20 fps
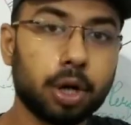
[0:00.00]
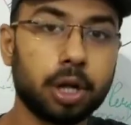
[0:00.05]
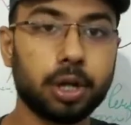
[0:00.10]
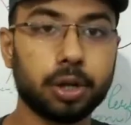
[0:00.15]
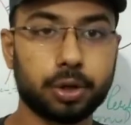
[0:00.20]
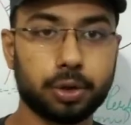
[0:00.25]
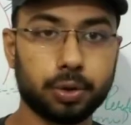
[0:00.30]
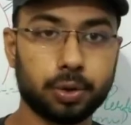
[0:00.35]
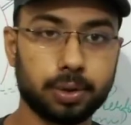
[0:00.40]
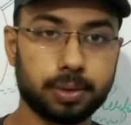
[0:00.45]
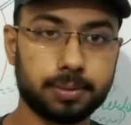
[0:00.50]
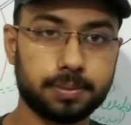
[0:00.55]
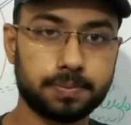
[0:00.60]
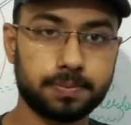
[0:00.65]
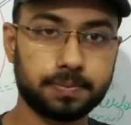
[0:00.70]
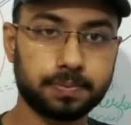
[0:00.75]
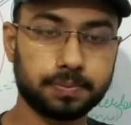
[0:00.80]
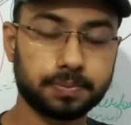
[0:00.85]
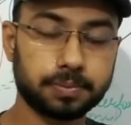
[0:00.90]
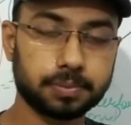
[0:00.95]
molecule.
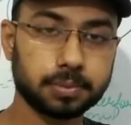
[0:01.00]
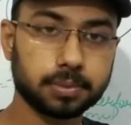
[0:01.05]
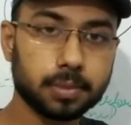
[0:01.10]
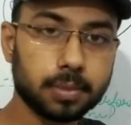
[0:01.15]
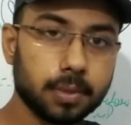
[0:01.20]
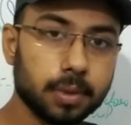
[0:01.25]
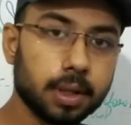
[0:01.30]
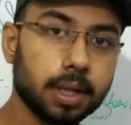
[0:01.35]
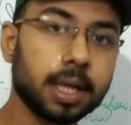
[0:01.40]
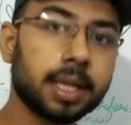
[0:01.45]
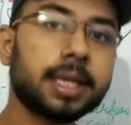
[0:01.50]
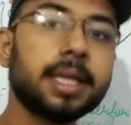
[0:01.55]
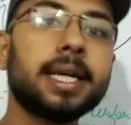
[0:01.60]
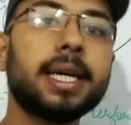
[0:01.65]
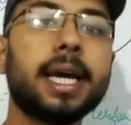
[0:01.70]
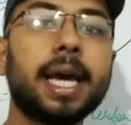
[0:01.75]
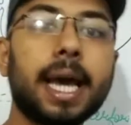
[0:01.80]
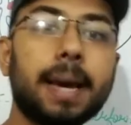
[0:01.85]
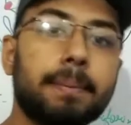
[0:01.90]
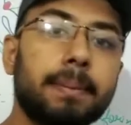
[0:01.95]

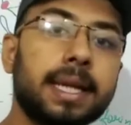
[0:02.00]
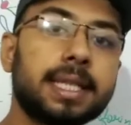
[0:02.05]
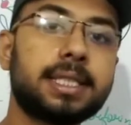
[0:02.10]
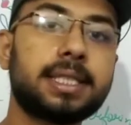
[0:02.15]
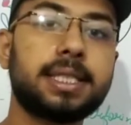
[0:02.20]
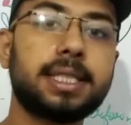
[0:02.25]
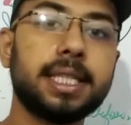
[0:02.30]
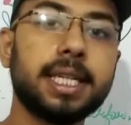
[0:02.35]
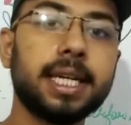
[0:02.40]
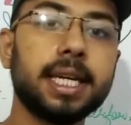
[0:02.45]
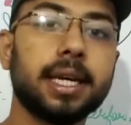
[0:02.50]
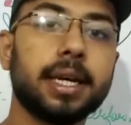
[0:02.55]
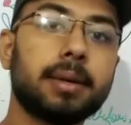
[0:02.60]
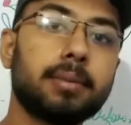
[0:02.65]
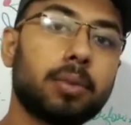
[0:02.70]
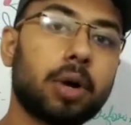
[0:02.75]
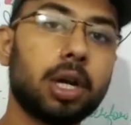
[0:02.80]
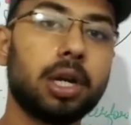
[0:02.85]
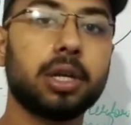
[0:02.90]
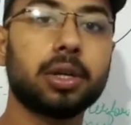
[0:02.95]
The MHC
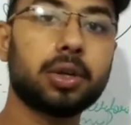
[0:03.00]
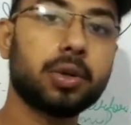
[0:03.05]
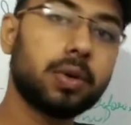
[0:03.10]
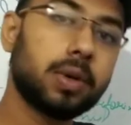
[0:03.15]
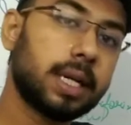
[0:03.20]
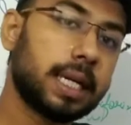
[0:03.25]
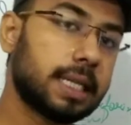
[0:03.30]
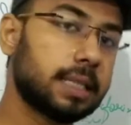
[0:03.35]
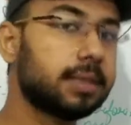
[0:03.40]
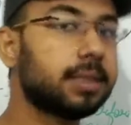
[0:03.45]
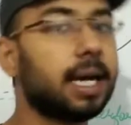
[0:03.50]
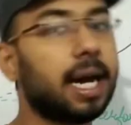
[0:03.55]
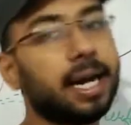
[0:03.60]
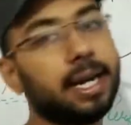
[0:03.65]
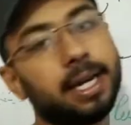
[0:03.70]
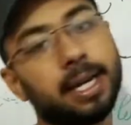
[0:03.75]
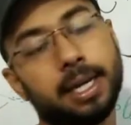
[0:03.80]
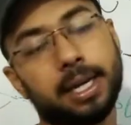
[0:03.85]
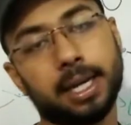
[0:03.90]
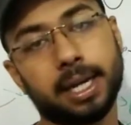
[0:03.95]
molecule is the
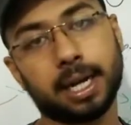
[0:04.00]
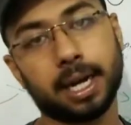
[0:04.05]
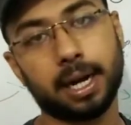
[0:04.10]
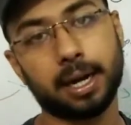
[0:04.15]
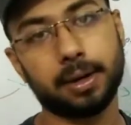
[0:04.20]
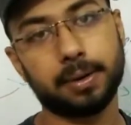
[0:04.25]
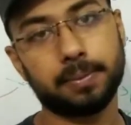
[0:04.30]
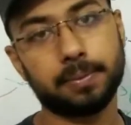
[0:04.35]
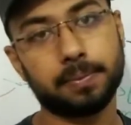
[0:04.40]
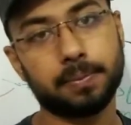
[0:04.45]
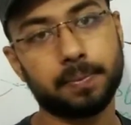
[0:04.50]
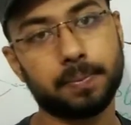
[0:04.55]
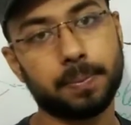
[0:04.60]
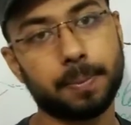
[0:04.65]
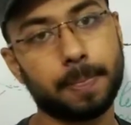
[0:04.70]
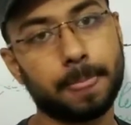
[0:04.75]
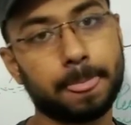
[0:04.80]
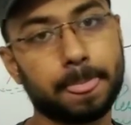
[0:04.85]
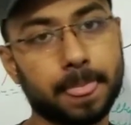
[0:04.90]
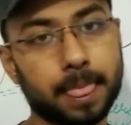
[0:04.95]
identity card.
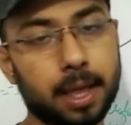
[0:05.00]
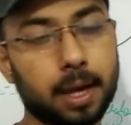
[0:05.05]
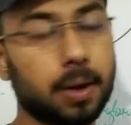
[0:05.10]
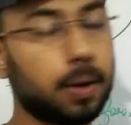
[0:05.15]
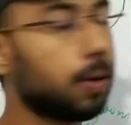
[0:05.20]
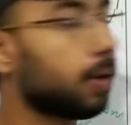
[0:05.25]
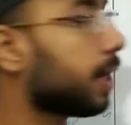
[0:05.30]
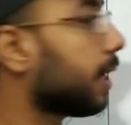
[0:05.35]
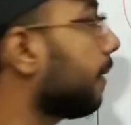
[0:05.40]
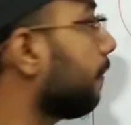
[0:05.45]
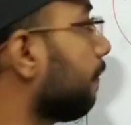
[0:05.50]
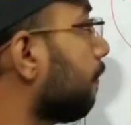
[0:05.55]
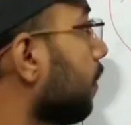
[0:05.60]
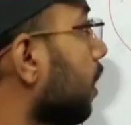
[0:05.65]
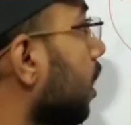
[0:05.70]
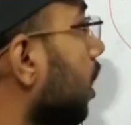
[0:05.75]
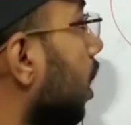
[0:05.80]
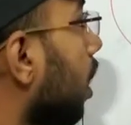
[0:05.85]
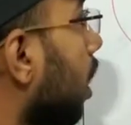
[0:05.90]
Okay.